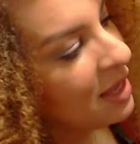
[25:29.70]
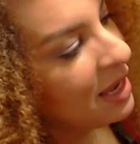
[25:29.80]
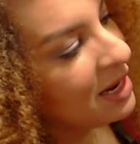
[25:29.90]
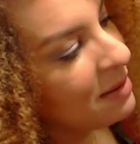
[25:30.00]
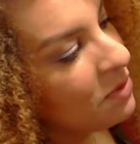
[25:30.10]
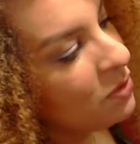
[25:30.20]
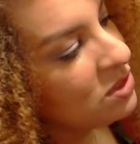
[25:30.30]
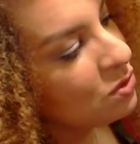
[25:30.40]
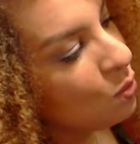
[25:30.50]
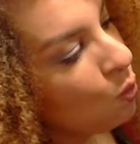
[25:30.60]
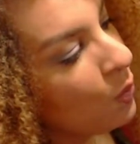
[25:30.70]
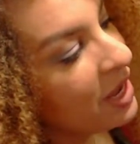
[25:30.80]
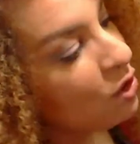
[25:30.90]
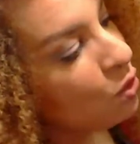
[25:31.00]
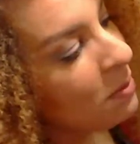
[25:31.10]
And I'm going to
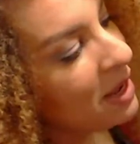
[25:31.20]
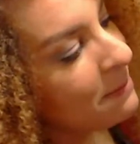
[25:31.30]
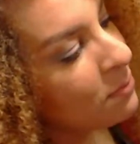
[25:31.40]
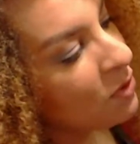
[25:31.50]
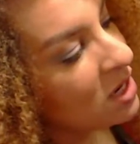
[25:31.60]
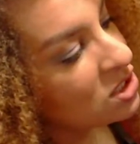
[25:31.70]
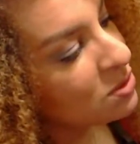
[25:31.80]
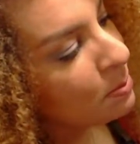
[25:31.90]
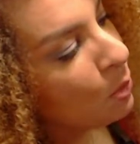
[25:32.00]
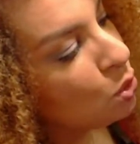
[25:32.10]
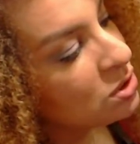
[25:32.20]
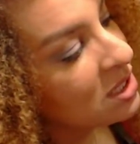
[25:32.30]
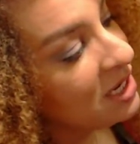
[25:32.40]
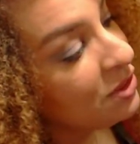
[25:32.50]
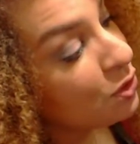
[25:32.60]
wiggle my brush,
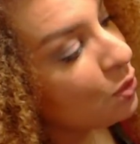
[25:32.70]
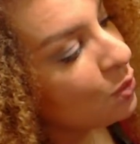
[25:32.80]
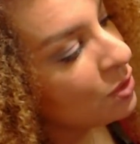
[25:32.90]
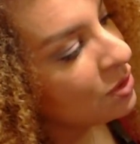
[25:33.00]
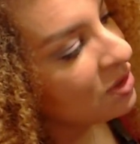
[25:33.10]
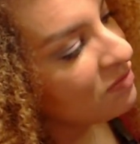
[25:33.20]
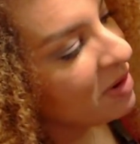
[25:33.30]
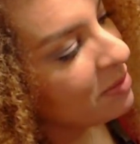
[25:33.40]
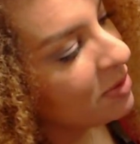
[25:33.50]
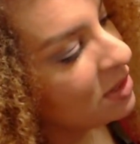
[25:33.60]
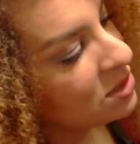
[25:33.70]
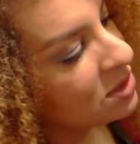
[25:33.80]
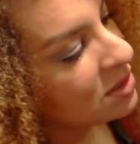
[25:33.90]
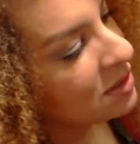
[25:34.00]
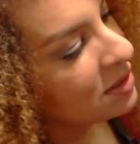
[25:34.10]
mostly the corner of my
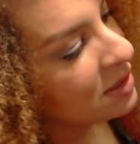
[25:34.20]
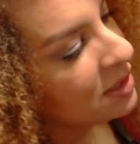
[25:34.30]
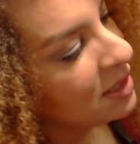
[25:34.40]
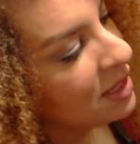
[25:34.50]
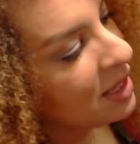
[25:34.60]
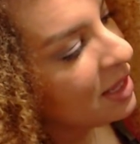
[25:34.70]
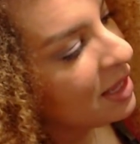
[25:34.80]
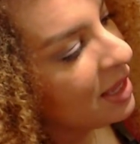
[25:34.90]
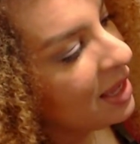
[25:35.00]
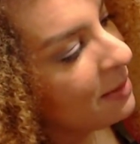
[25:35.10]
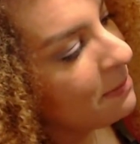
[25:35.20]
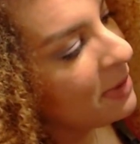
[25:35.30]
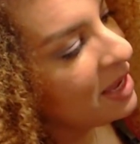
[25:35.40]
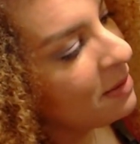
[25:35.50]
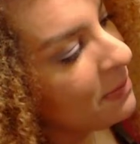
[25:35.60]
brush, and
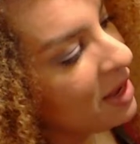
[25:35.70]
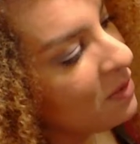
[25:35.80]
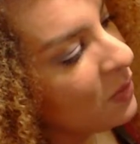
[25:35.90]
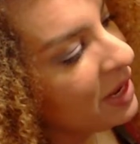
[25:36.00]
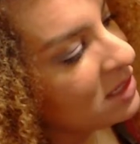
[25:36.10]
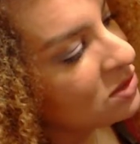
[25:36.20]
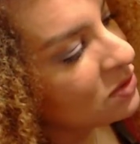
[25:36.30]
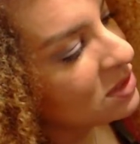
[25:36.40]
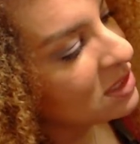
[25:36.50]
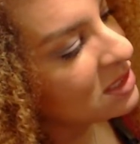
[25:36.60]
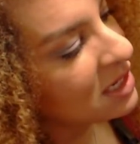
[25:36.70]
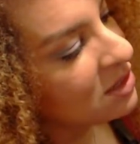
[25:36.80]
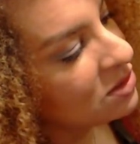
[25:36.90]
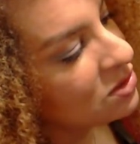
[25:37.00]
make my way towards the center.